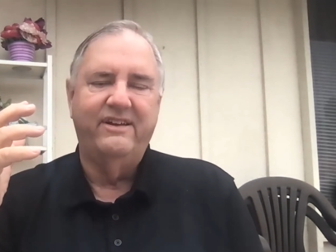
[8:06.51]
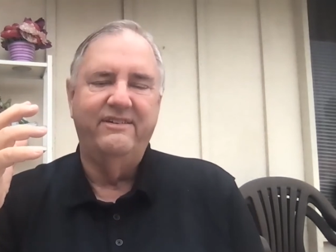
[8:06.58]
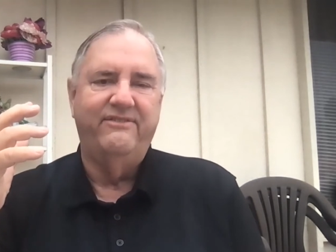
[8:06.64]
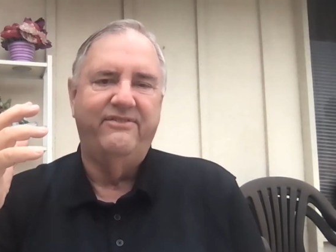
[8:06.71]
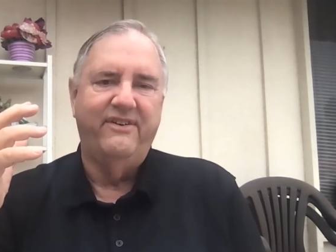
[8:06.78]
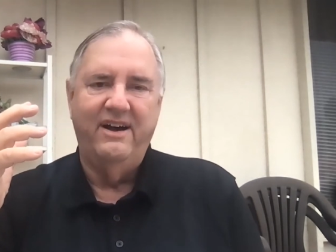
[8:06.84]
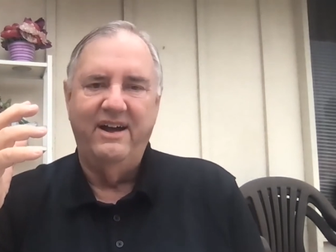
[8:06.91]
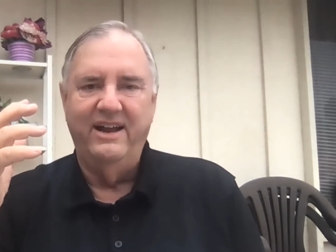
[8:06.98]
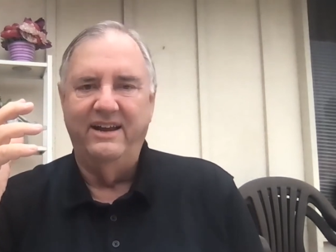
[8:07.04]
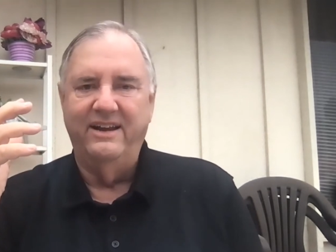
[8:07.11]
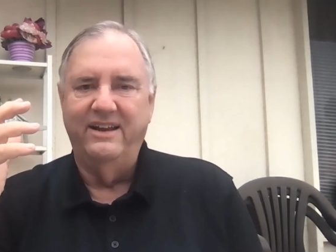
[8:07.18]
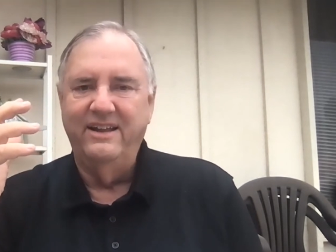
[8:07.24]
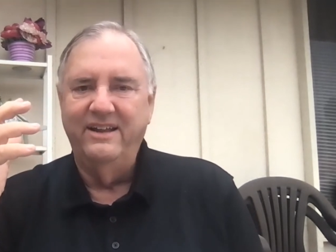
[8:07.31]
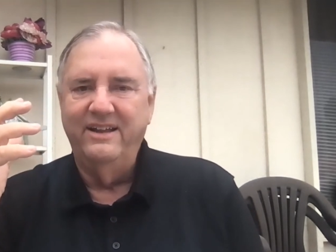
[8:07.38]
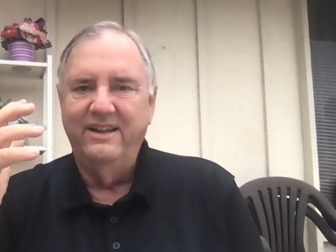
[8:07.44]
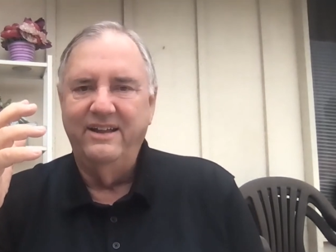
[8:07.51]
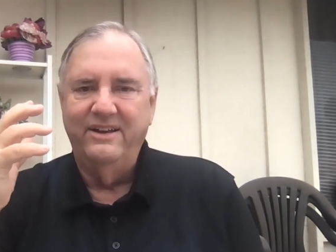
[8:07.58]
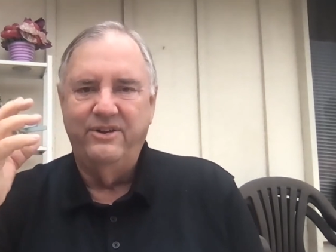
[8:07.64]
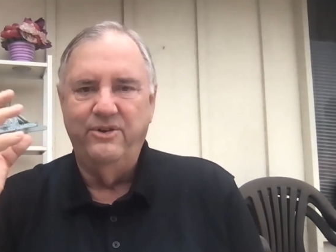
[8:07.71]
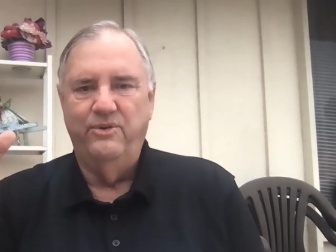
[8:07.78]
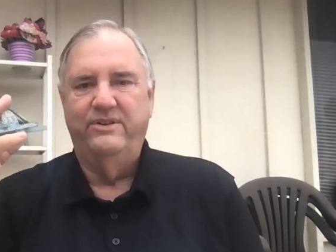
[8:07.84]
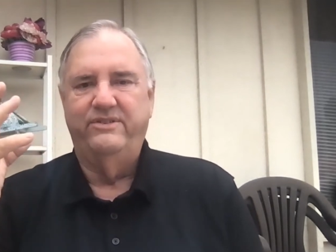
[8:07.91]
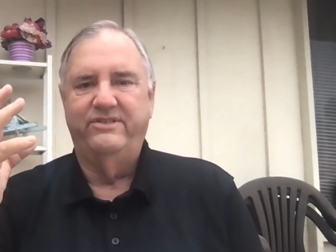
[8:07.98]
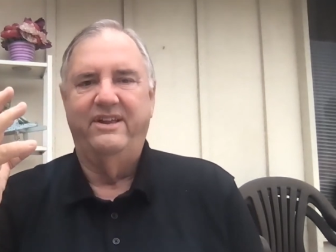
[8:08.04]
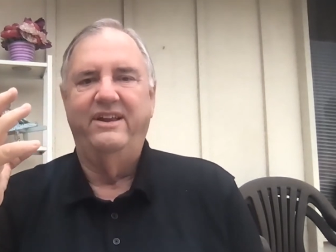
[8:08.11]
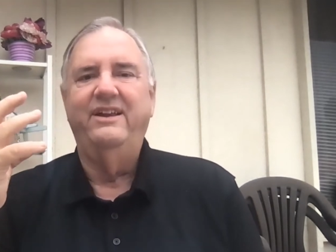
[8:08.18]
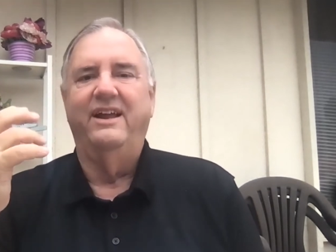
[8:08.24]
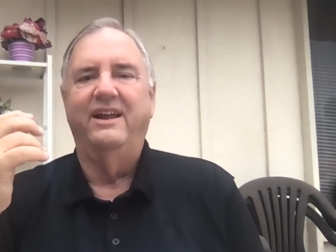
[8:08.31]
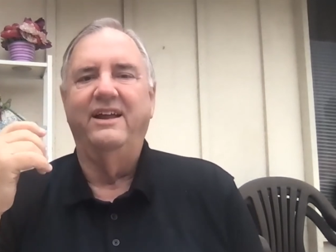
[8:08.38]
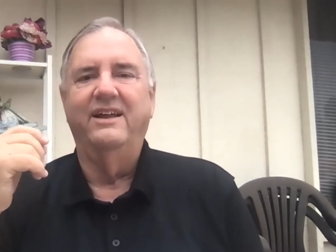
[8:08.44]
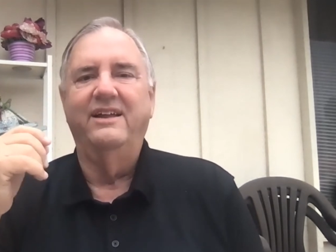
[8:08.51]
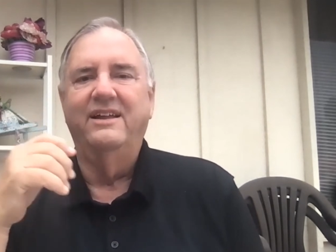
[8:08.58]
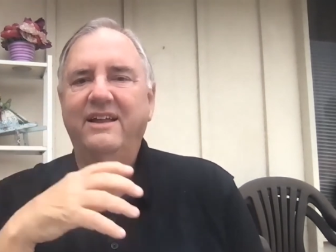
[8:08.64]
confined to a Sunday.